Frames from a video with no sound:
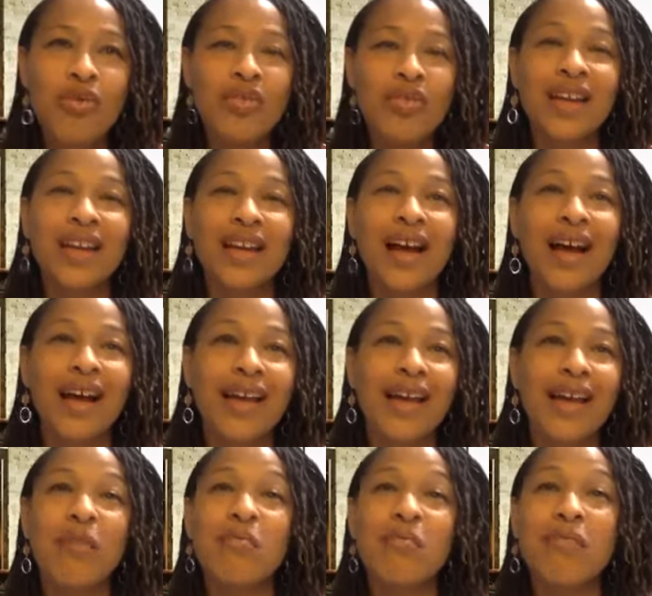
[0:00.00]
that I
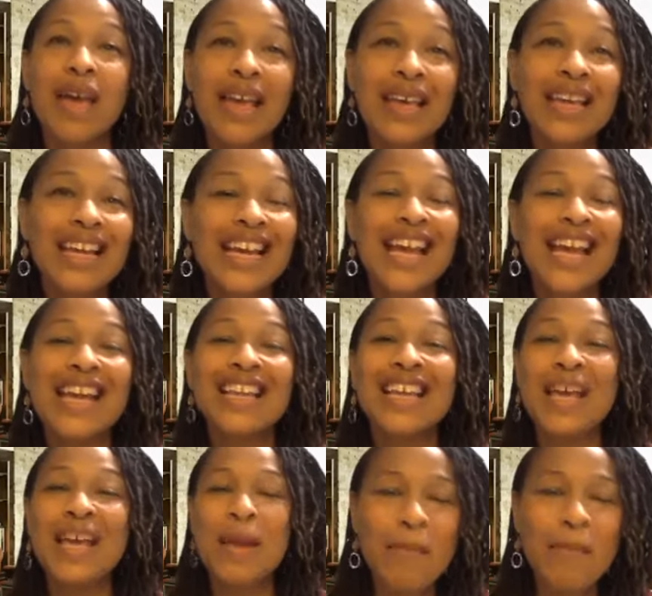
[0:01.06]
am making an
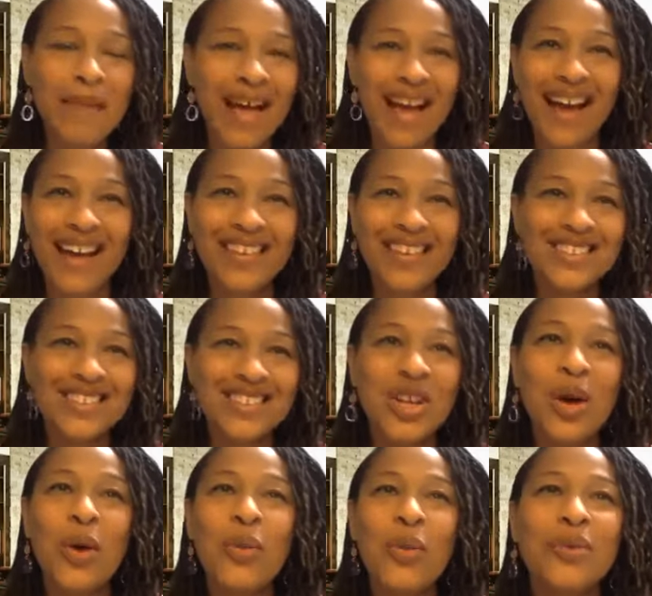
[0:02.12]
impact
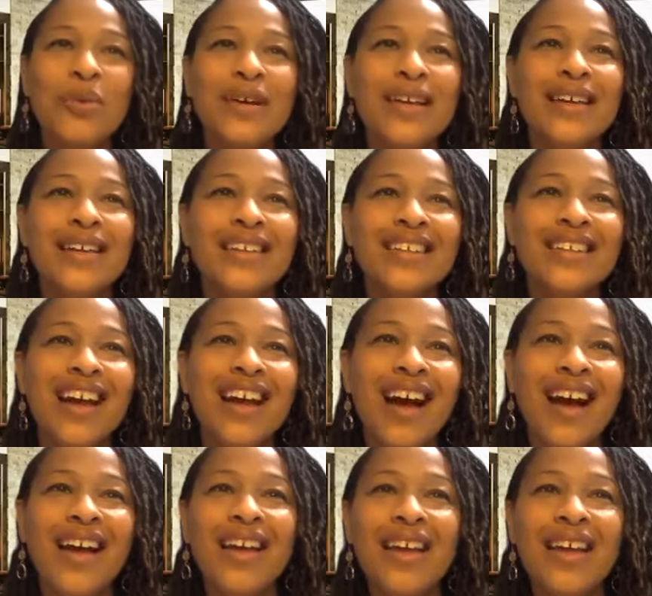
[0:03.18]
when
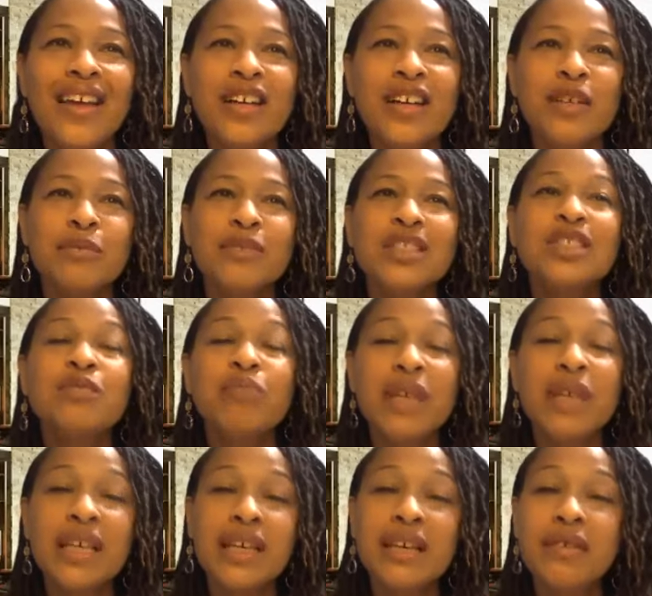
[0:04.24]
I am
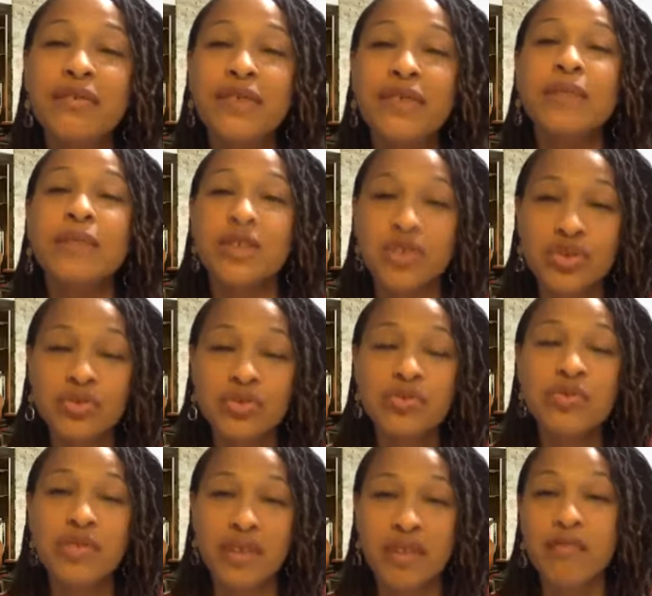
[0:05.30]
speaking from the
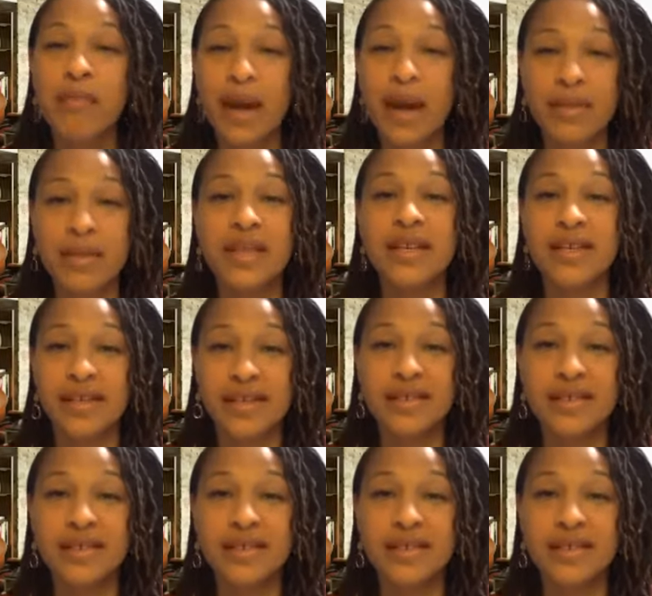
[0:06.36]
truth of my being.